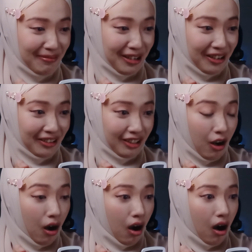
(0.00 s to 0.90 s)
Come on.
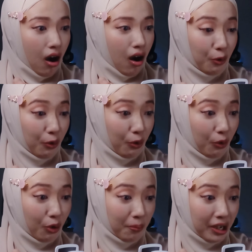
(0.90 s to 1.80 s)

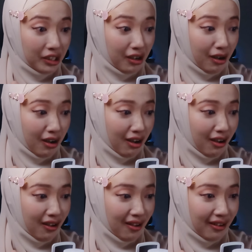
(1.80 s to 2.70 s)
Yo, oh my
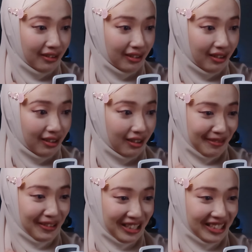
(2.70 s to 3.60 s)
god.
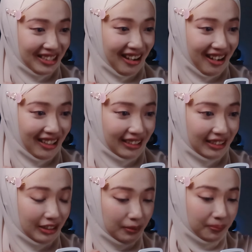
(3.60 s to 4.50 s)
Come on, Stark.
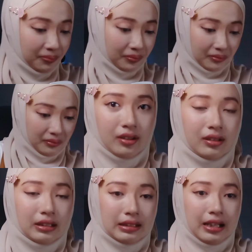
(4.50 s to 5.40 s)

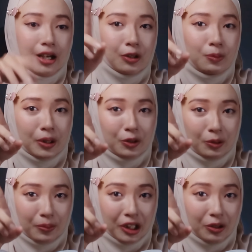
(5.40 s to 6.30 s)
Aku lupa
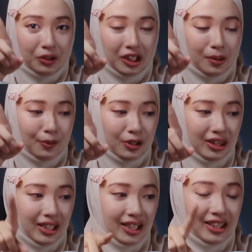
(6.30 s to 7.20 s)
untuk menghitung 30
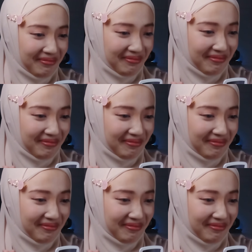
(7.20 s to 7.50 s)
detik.